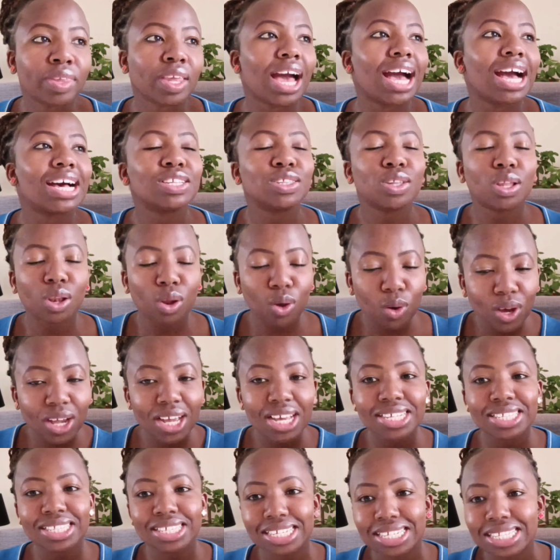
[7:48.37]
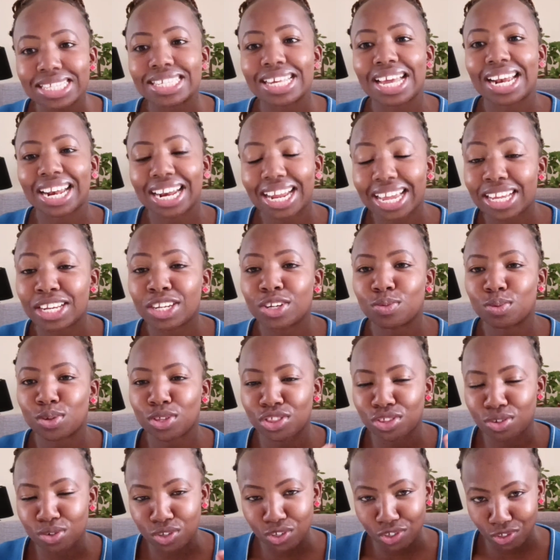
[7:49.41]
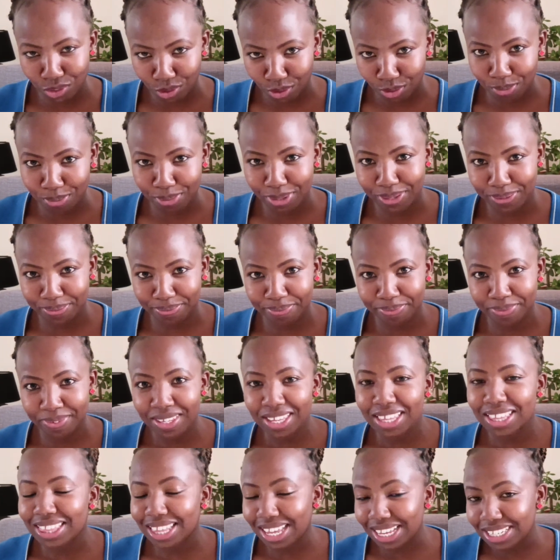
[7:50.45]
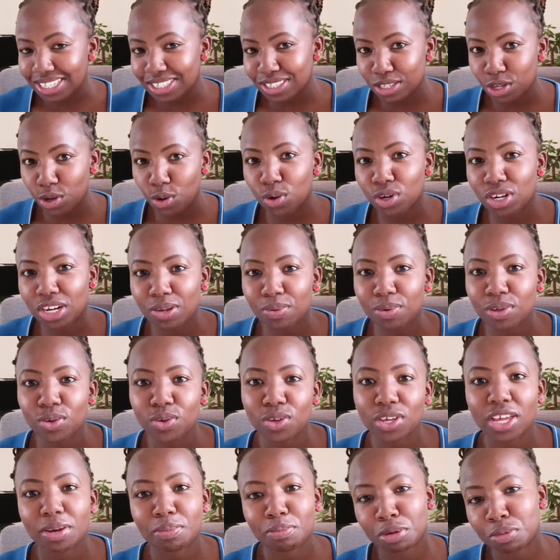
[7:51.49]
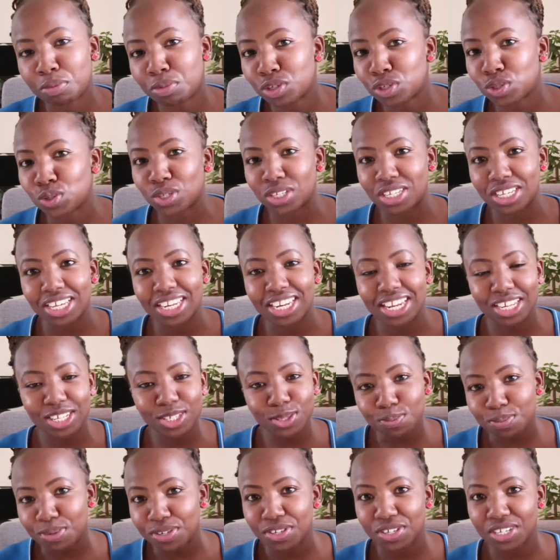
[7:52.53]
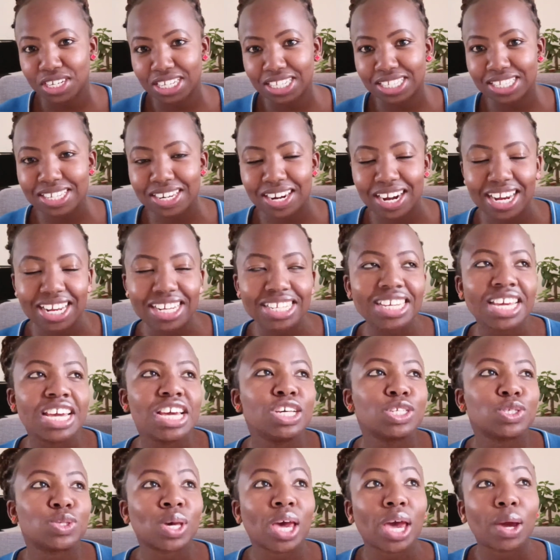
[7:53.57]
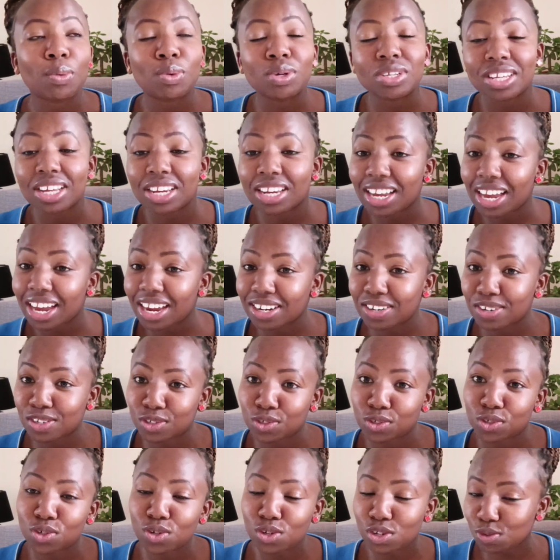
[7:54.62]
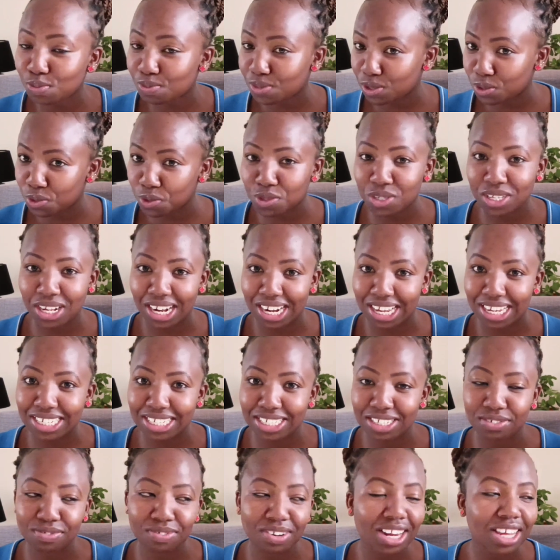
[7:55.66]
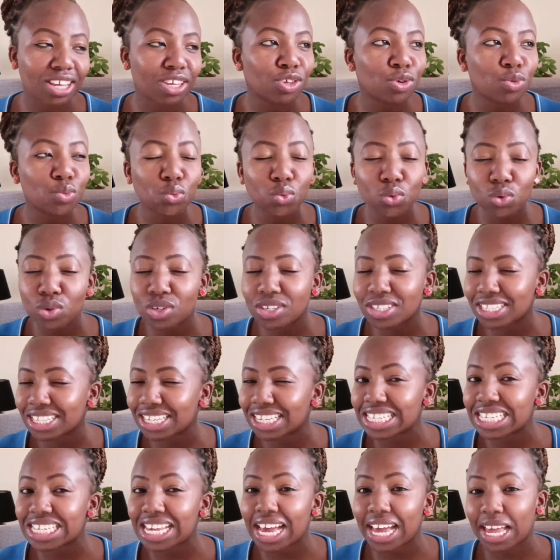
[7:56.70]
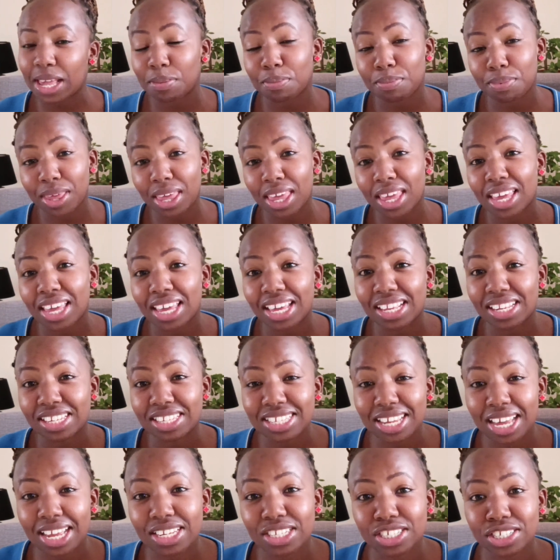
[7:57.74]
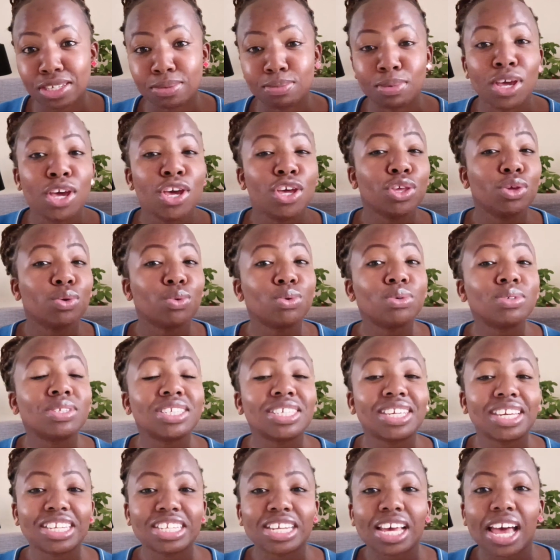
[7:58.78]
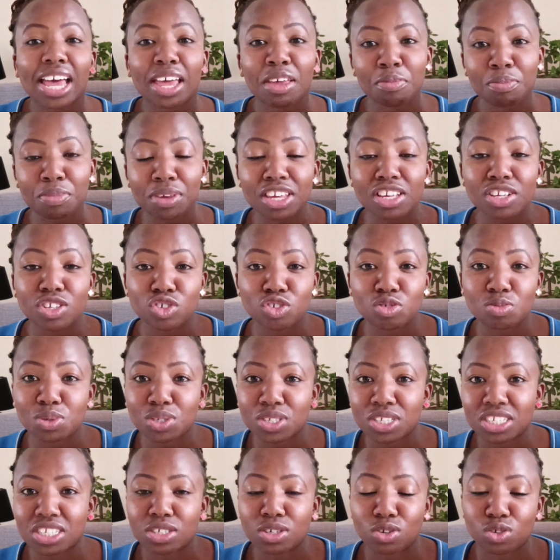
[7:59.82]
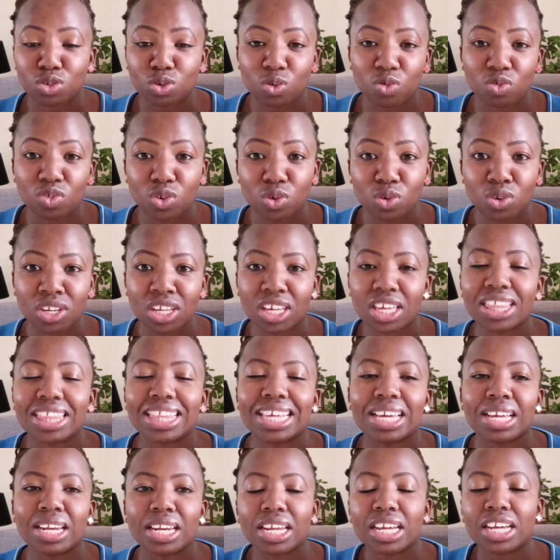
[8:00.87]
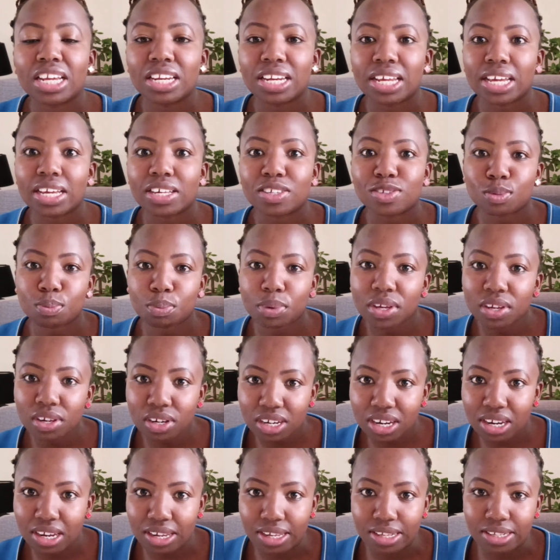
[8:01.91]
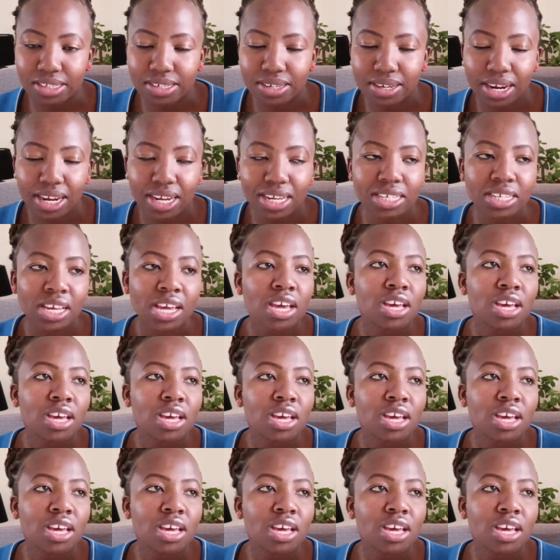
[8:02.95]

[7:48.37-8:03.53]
As long as it's aligned with your job, that is the only way you can be able to gain experience, right? So I would encourage you, don't be too selective. Like, you won't get a high-paying internship. You won't get a high-paying job straight out of uni. They need experience, right?